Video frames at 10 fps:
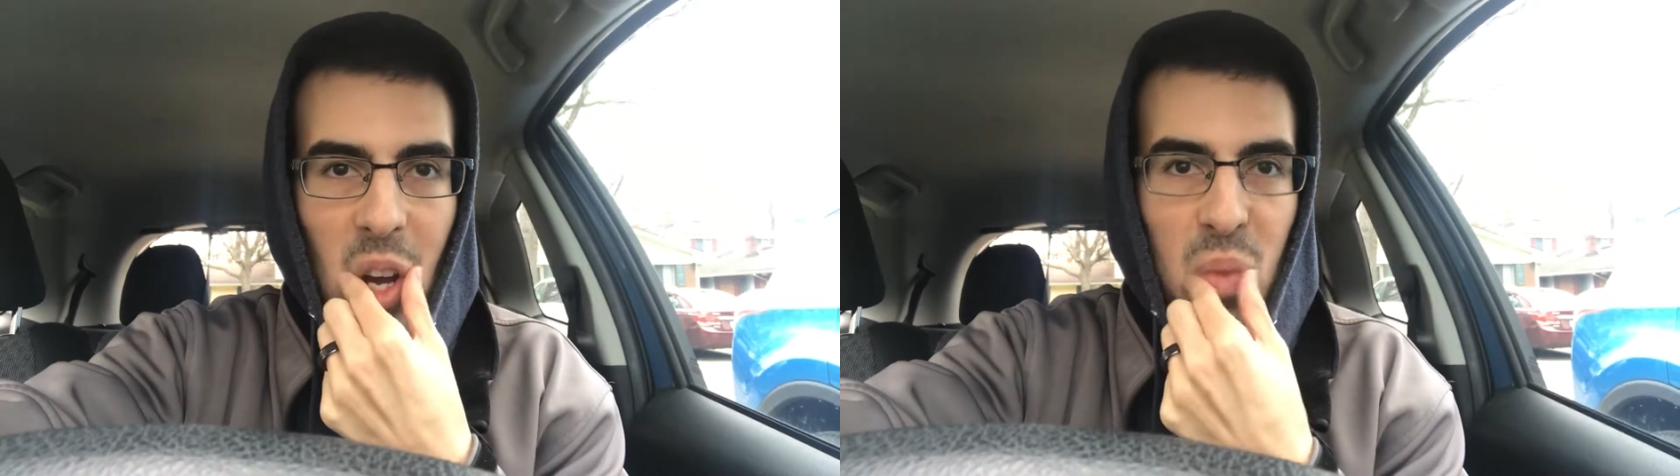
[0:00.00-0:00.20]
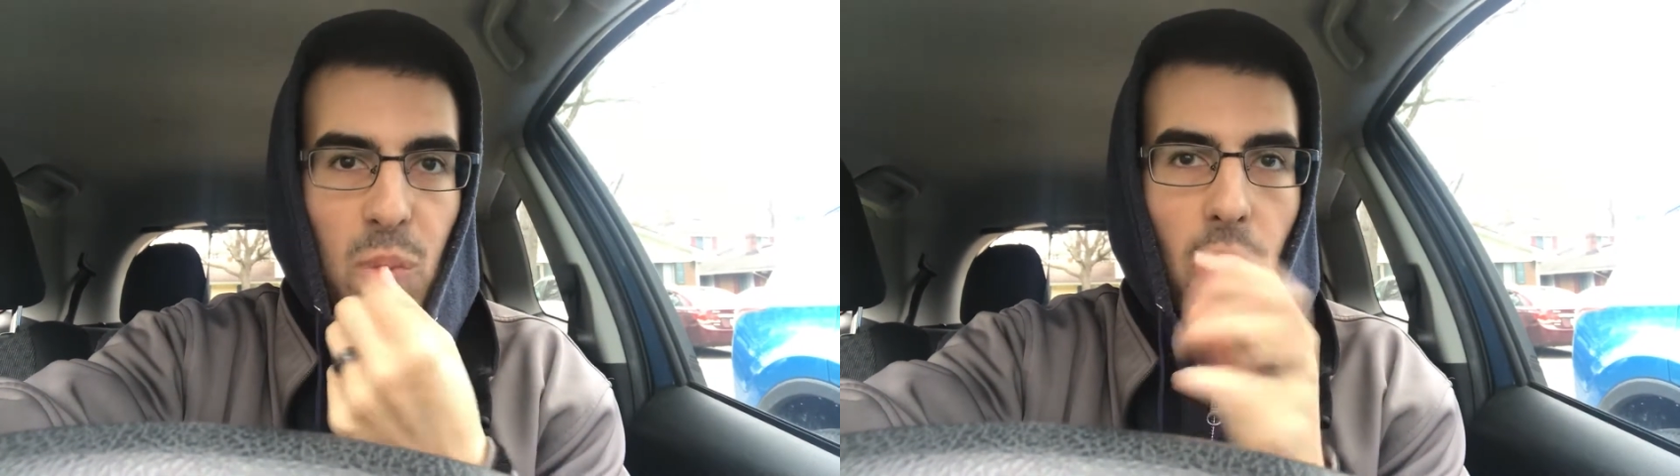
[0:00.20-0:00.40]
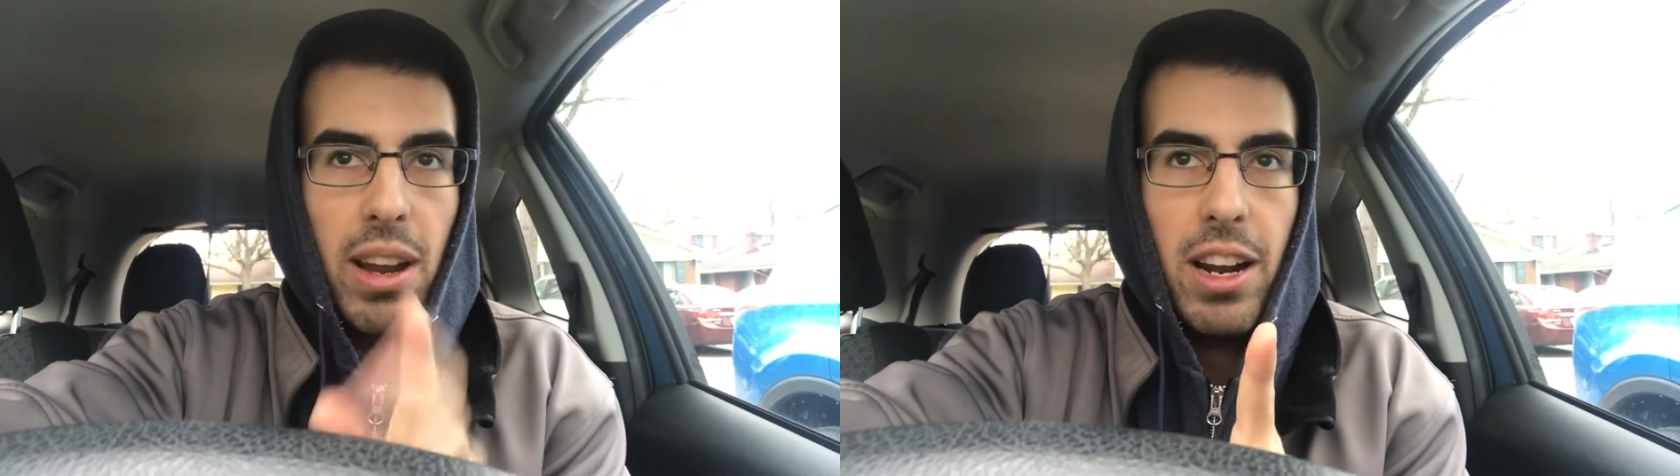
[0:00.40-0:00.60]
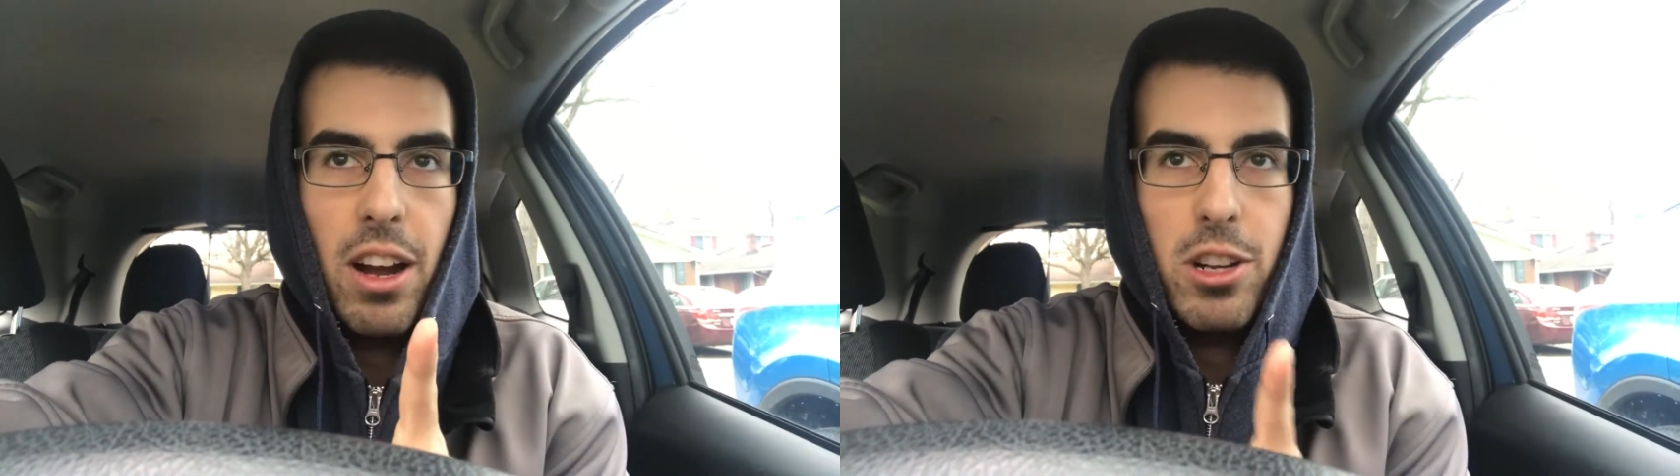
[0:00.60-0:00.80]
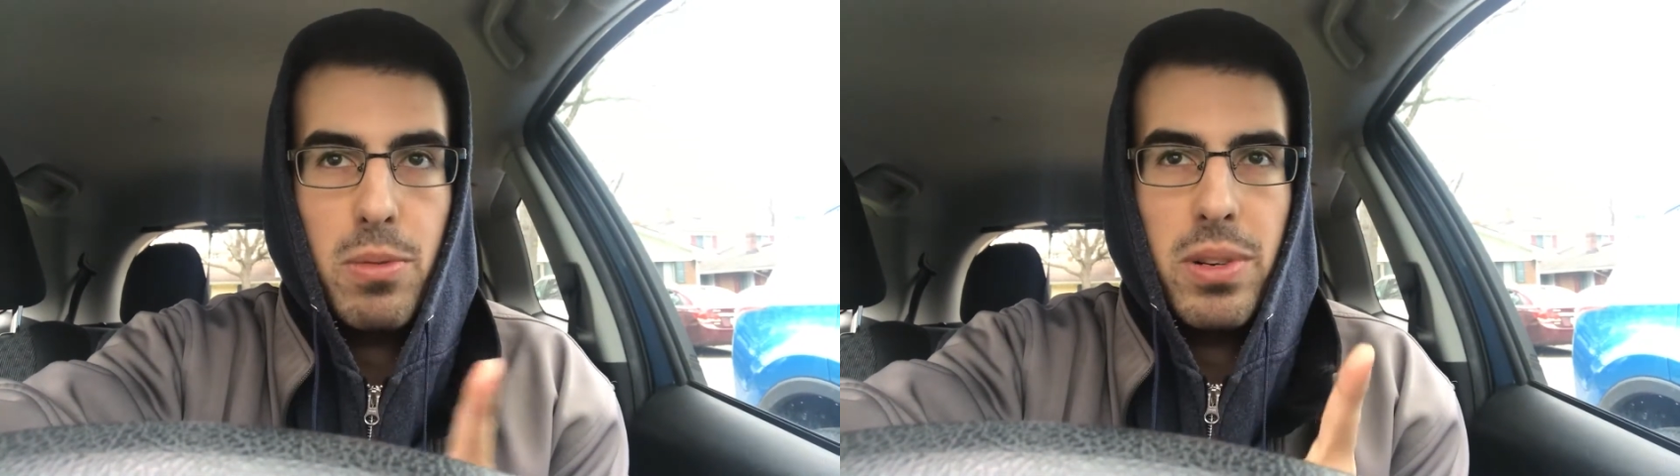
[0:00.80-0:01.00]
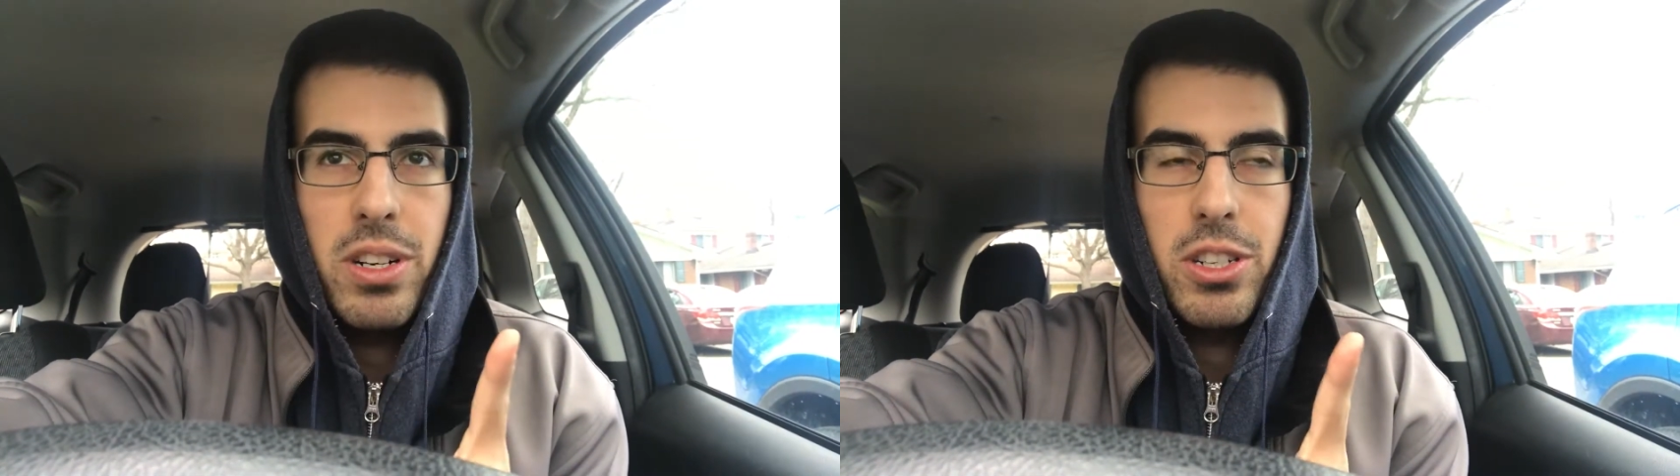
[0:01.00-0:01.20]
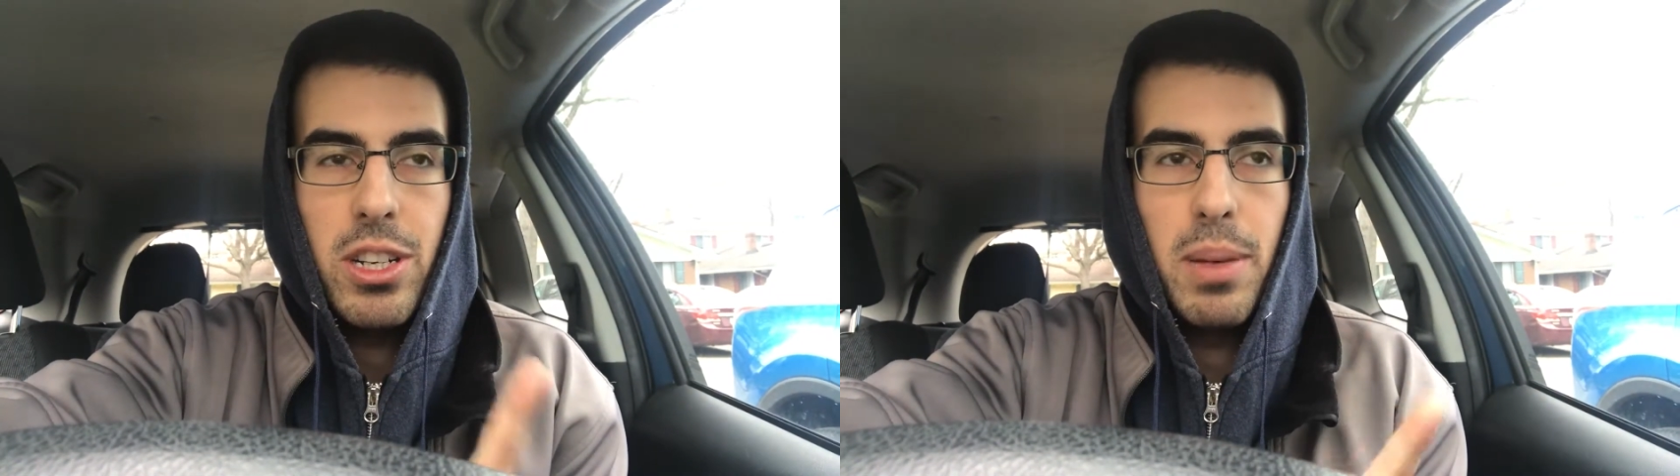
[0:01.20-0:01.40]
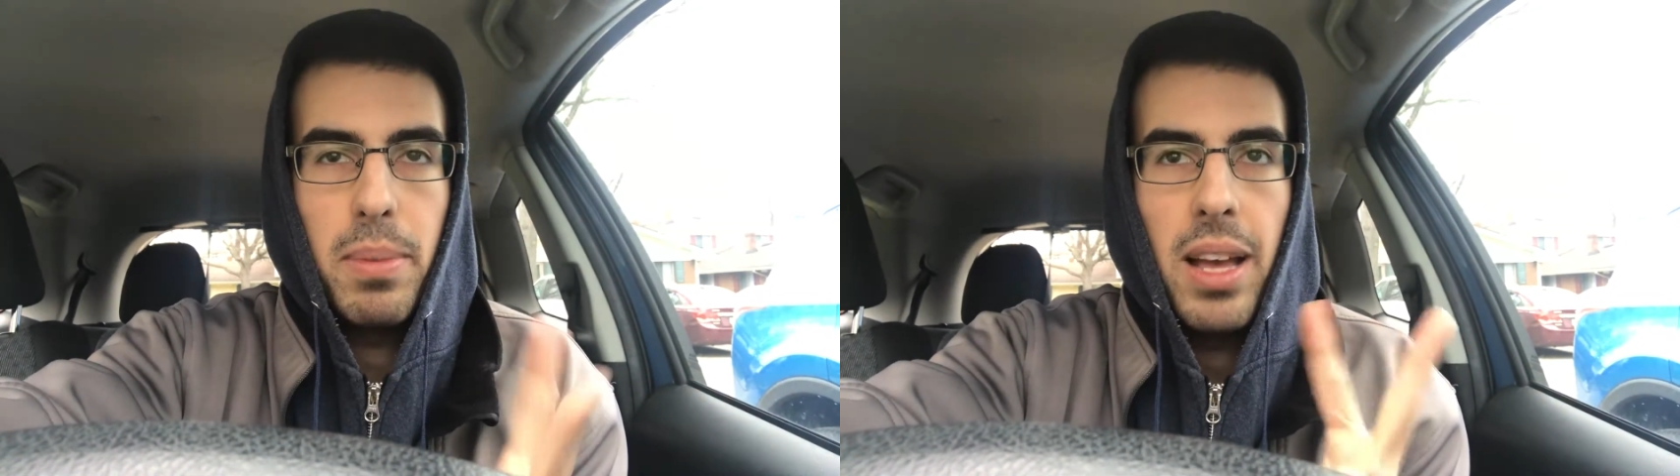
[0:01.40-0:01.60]
one on
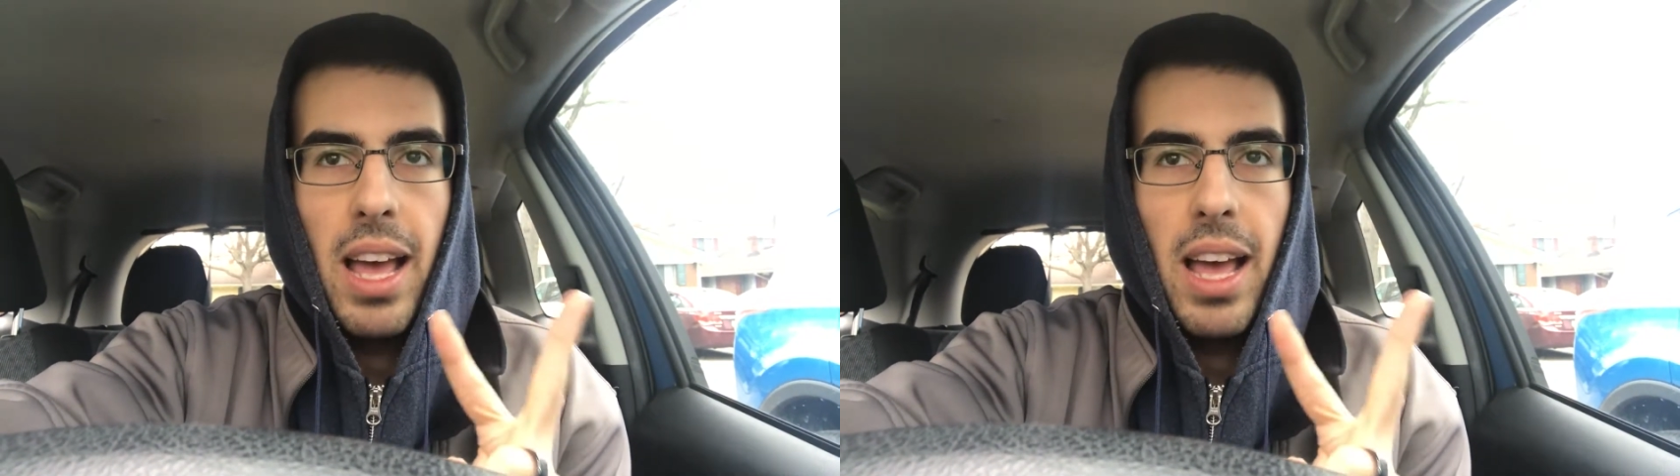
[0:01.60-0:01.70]
entrepreneurship